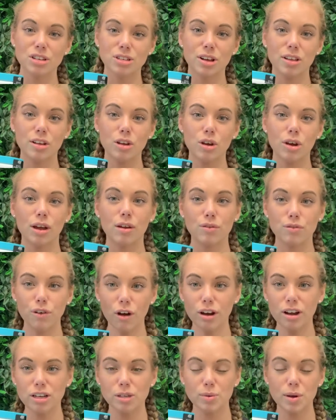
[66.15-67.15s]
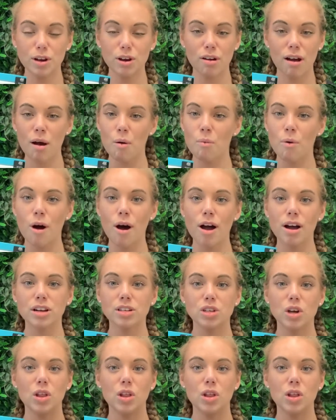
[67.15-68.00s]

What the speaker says: so that you can focus when you're at work,